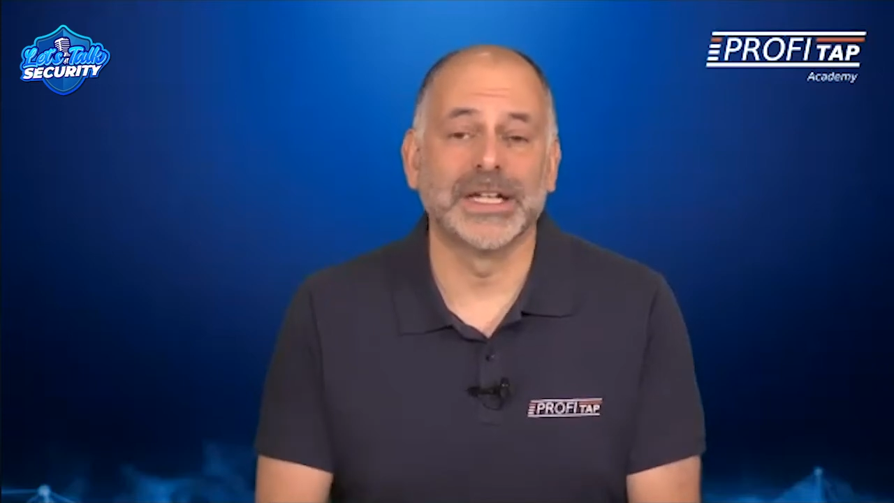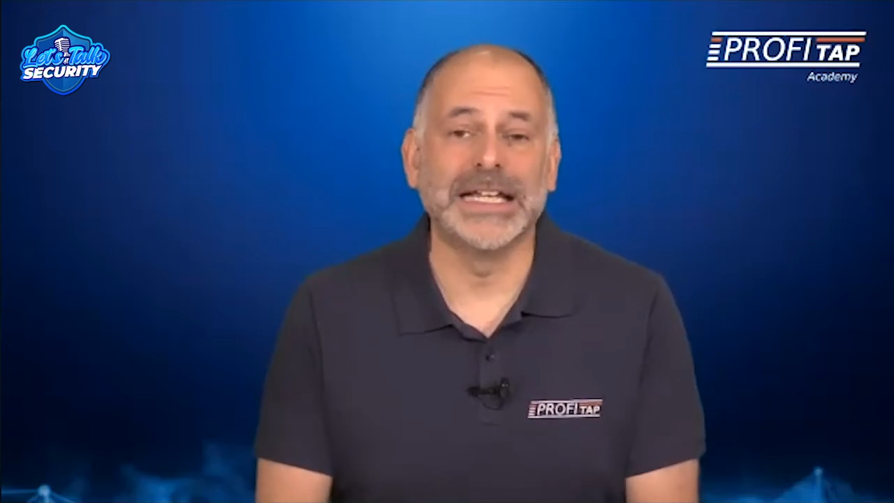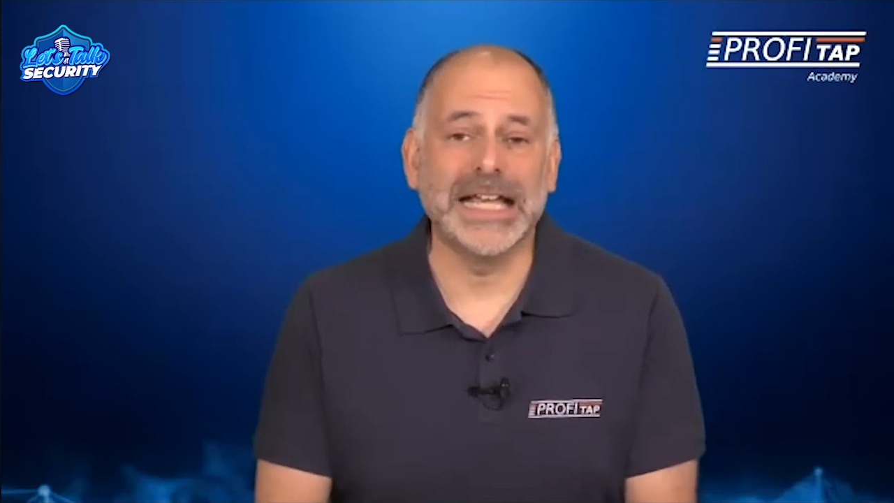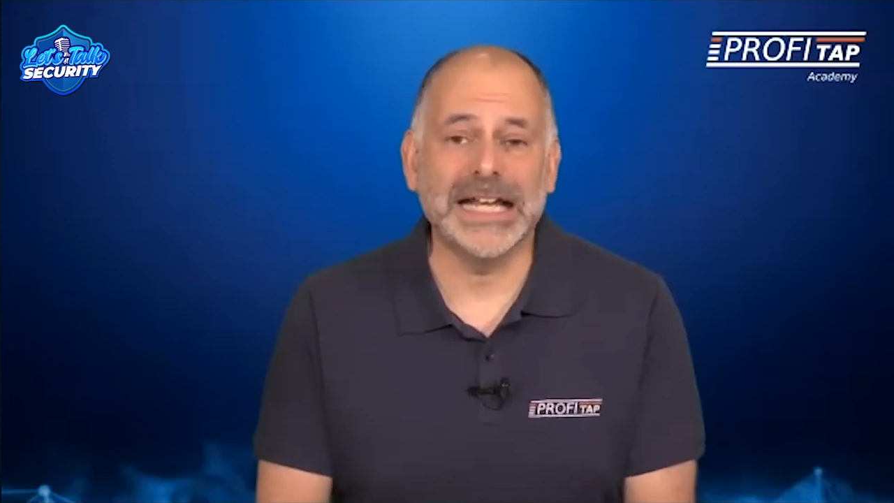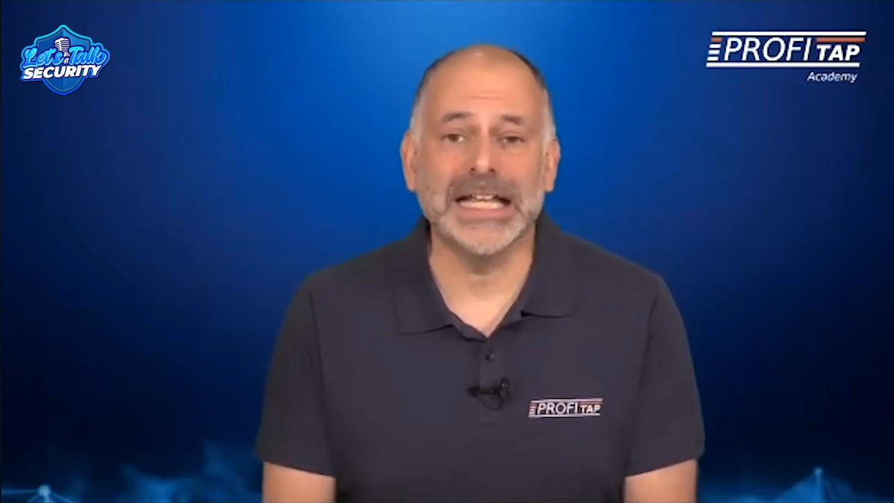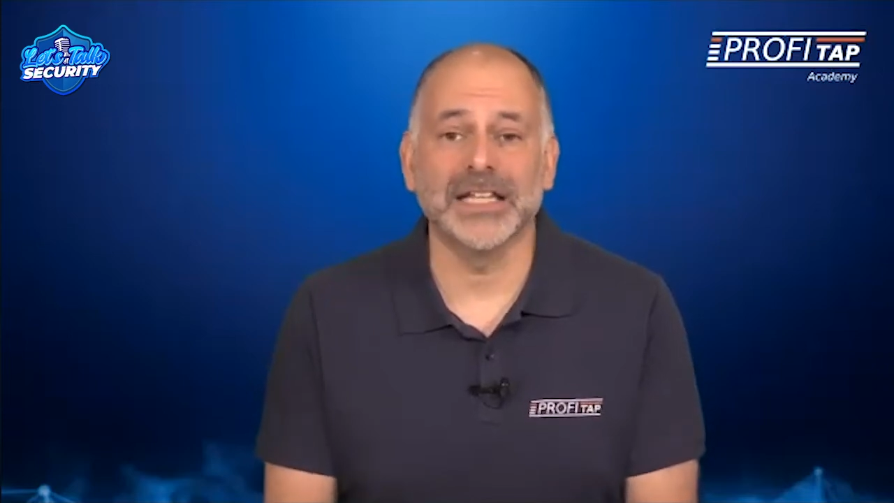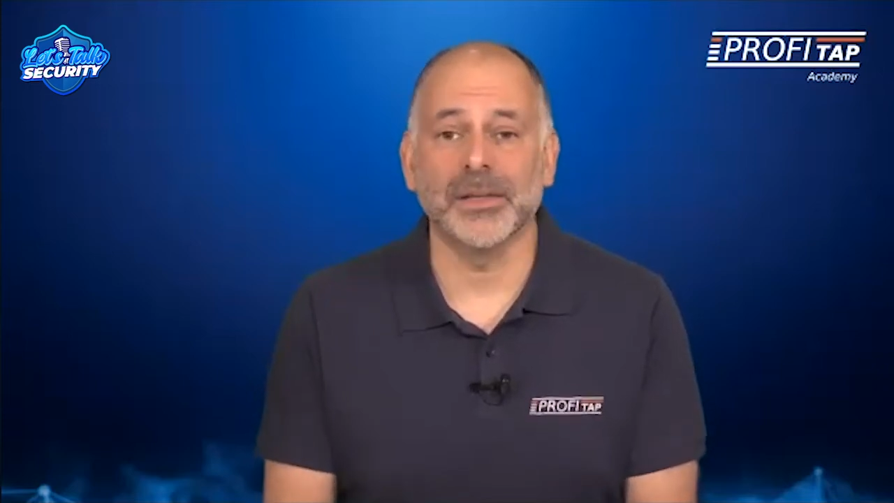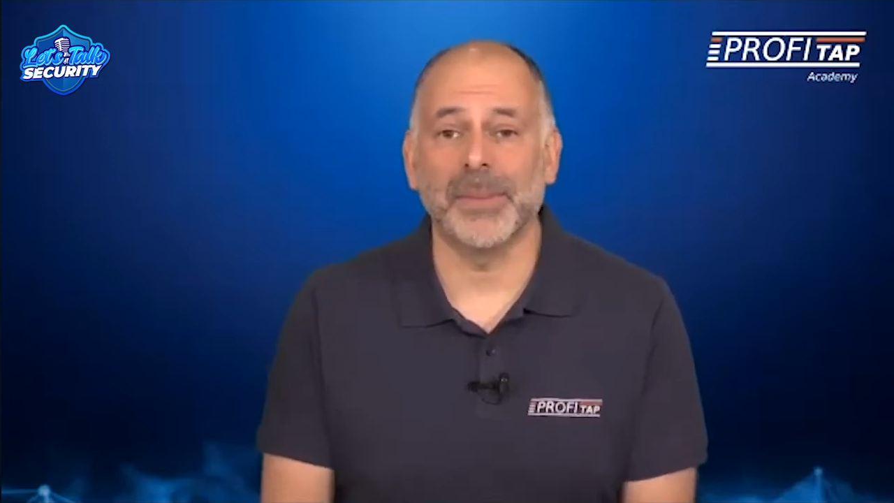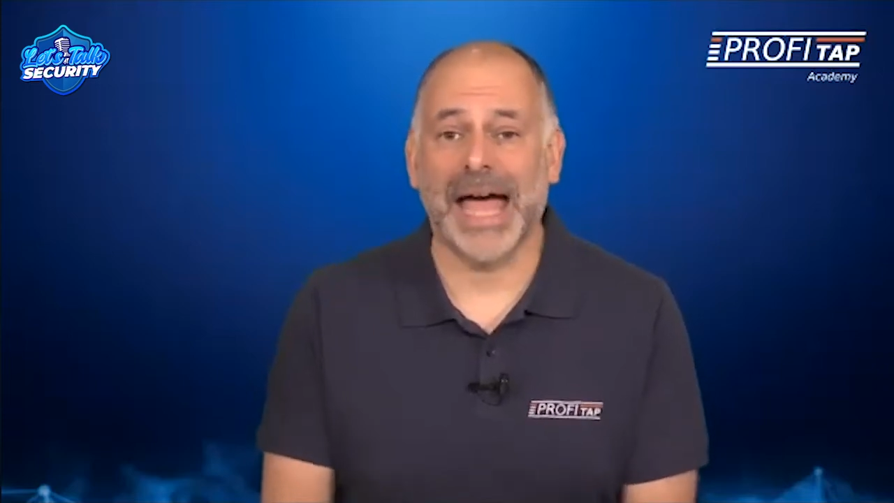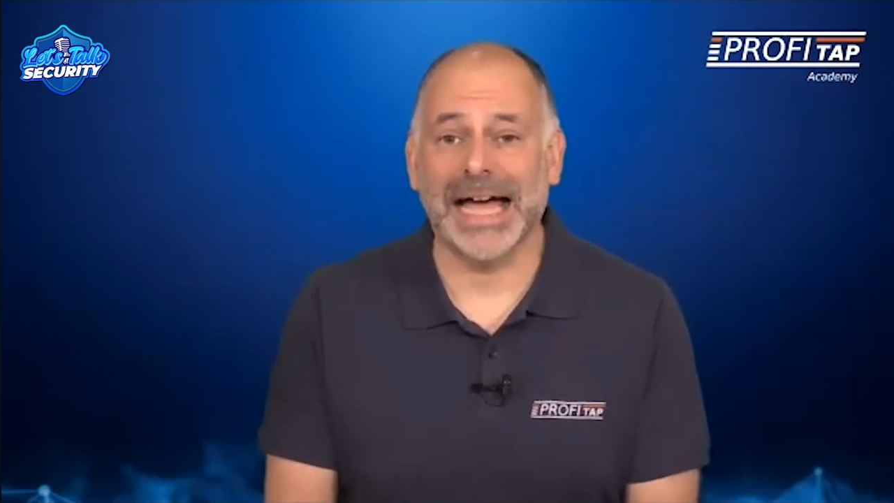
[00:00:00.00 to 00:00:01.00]
getting in
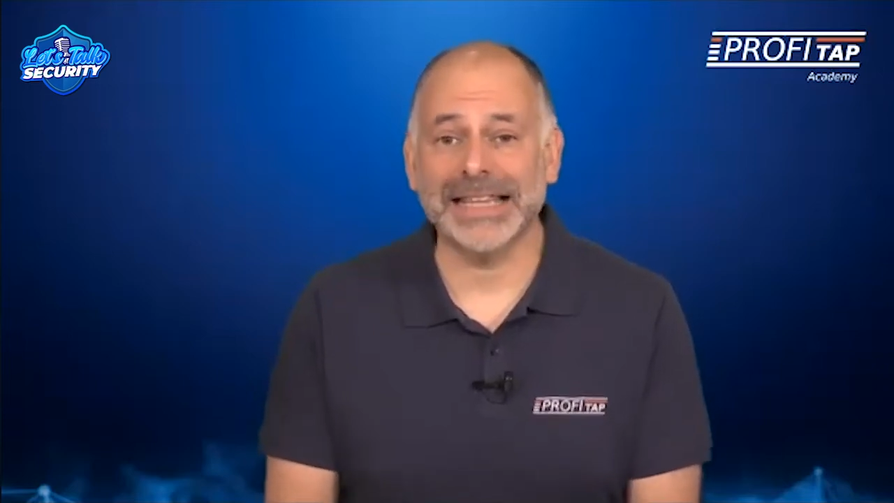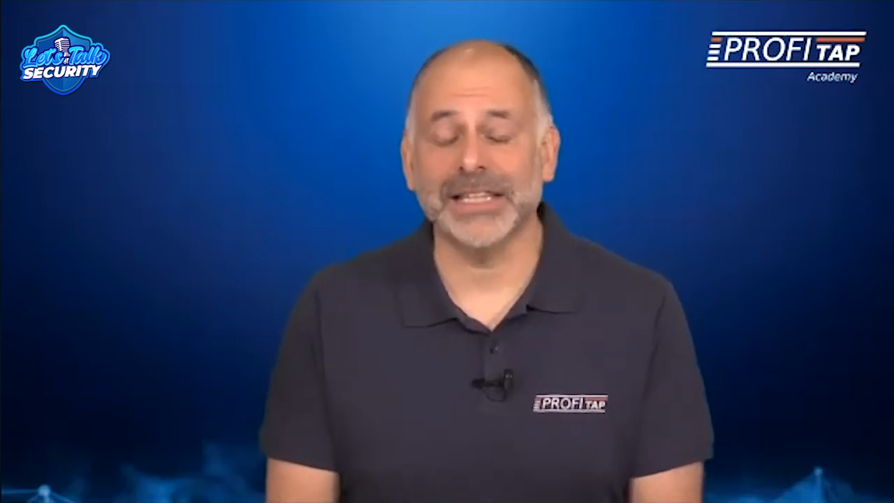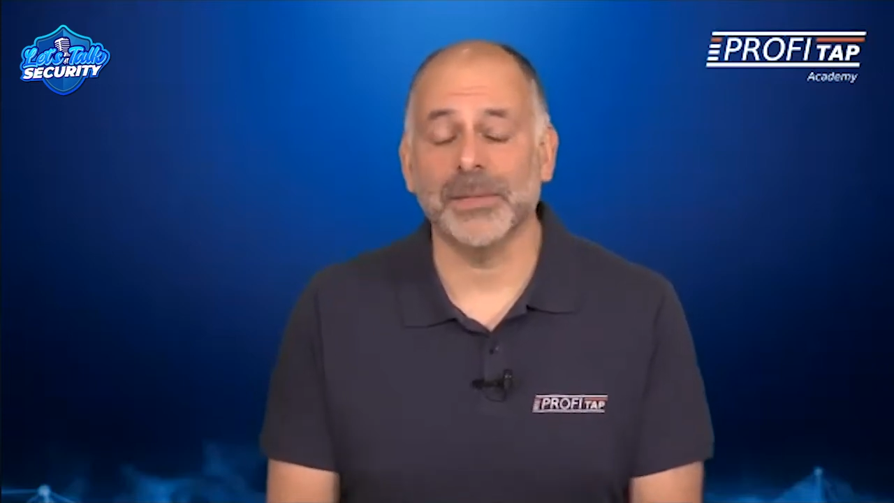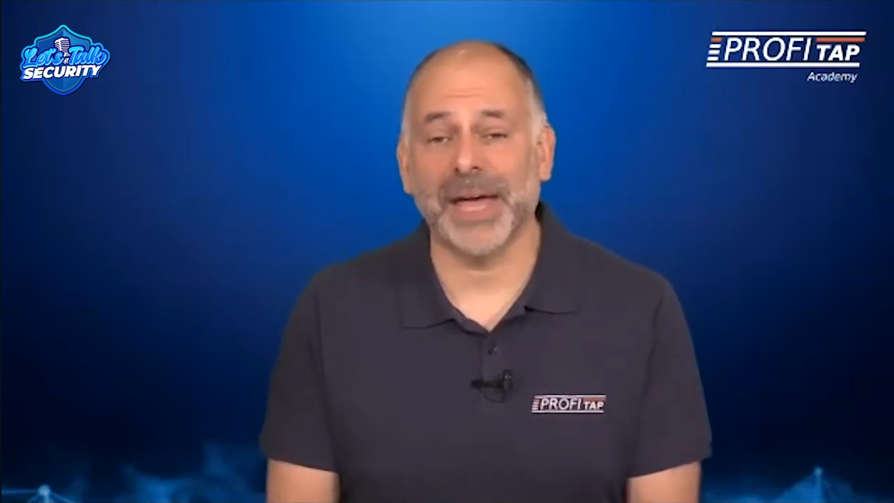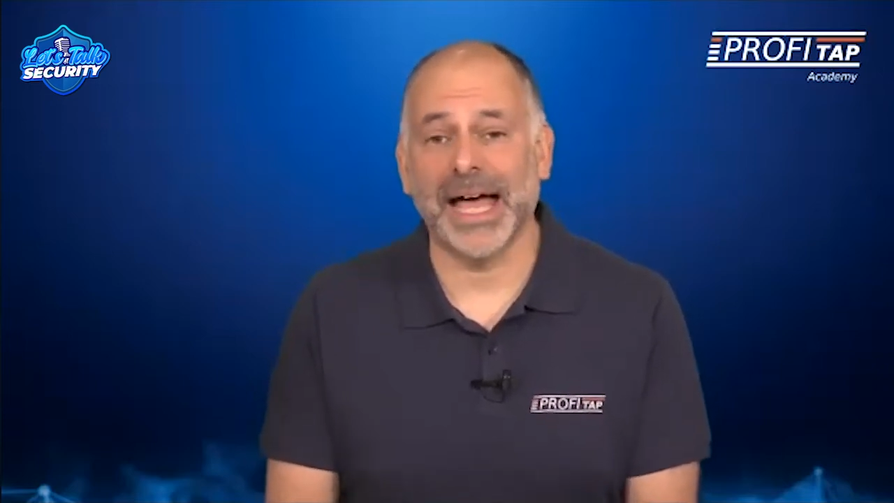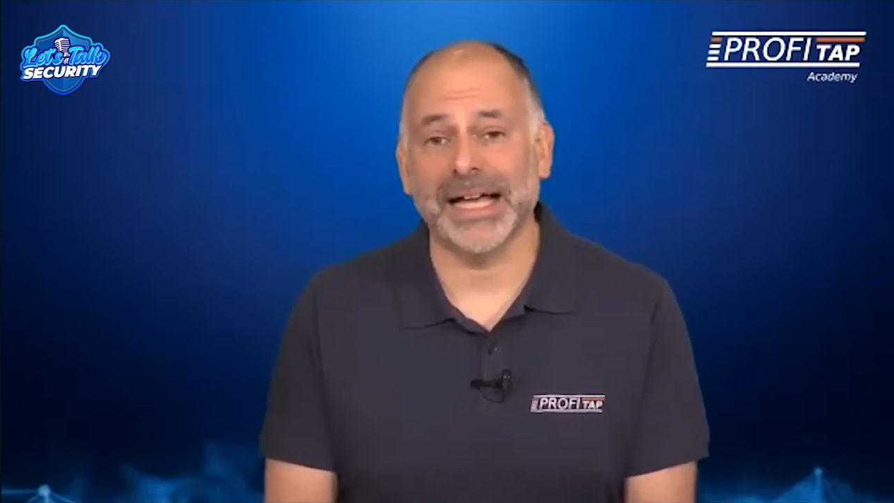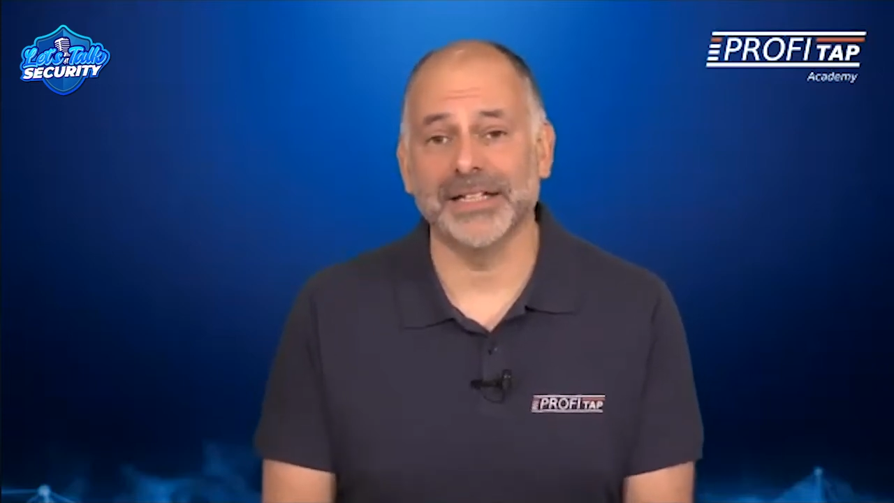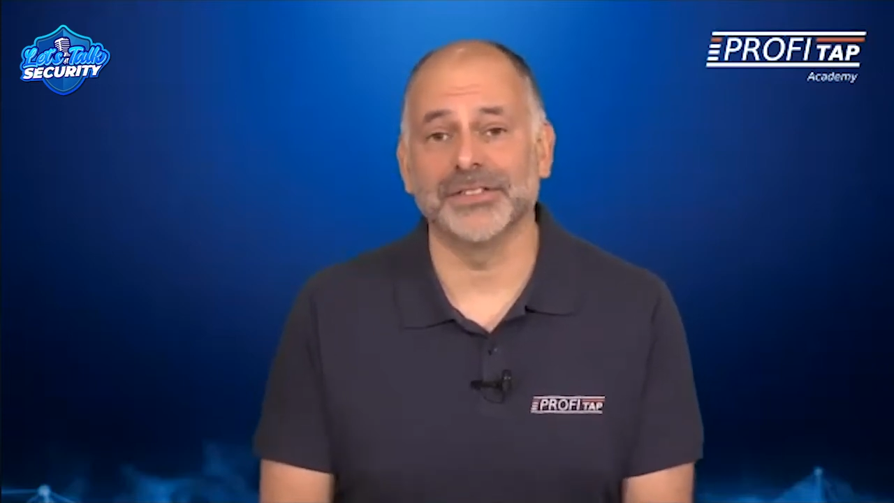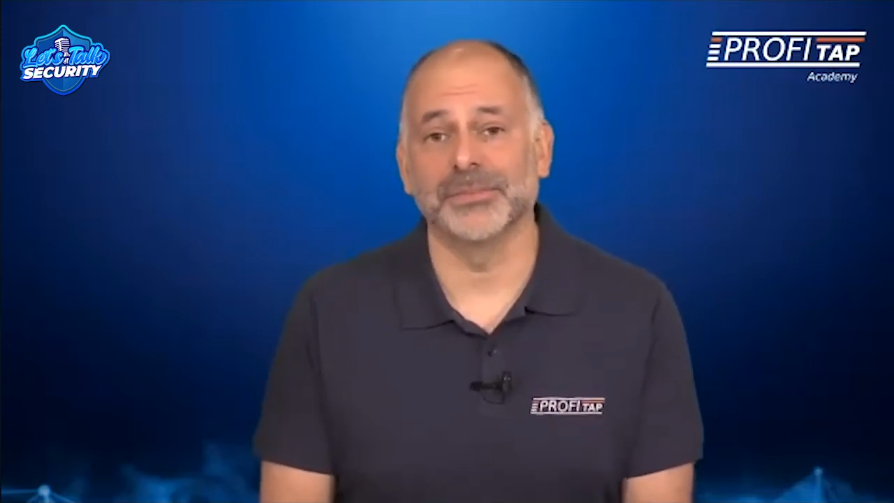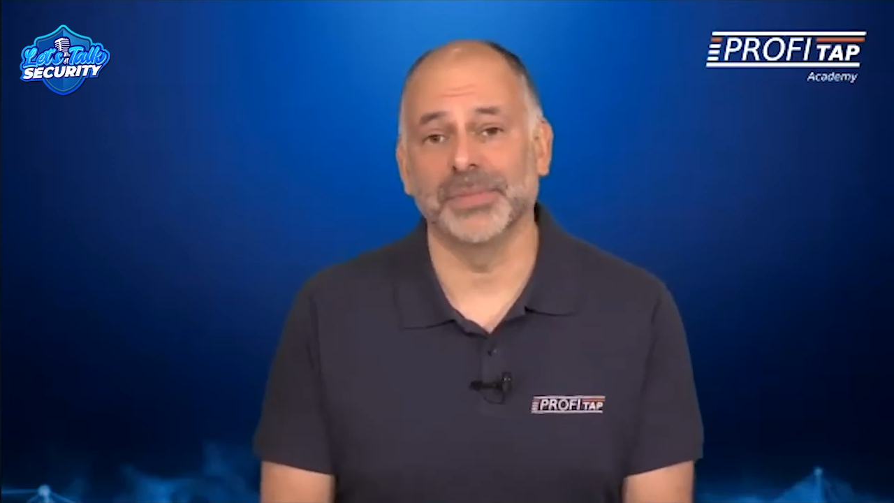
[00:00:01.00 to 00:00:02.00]
the path of the
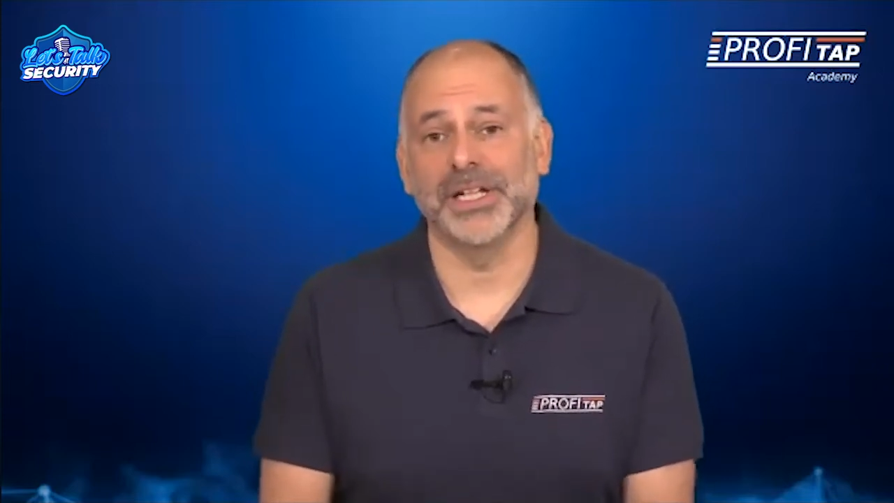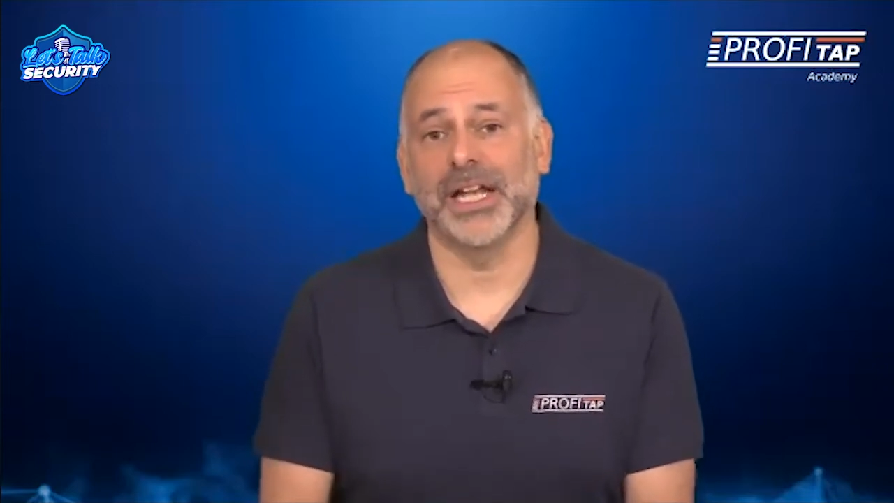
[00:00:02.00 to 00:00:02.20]
packets and being